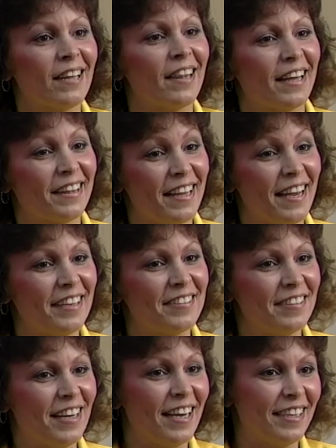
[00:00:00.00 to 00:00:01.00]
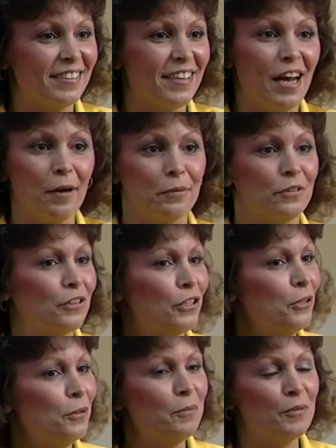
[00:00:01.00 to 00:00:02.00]
Like last night, I was
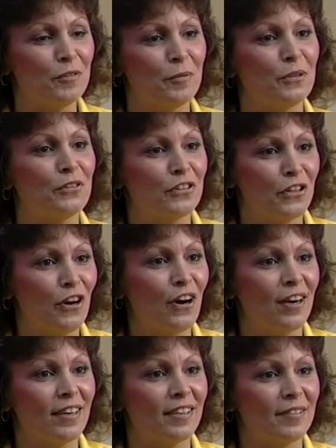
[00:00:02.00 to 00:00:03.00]
doomed from the start.